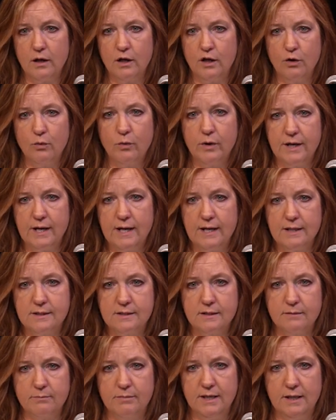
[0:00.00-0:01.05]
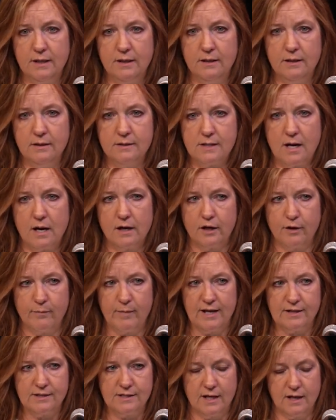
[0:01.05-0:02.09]
you would need to be
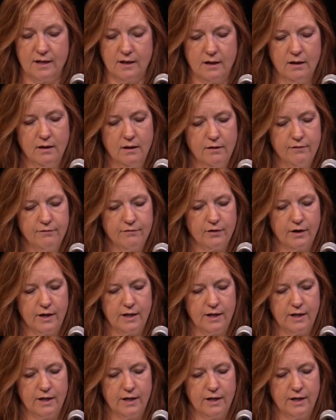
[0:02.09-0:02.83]
documenting for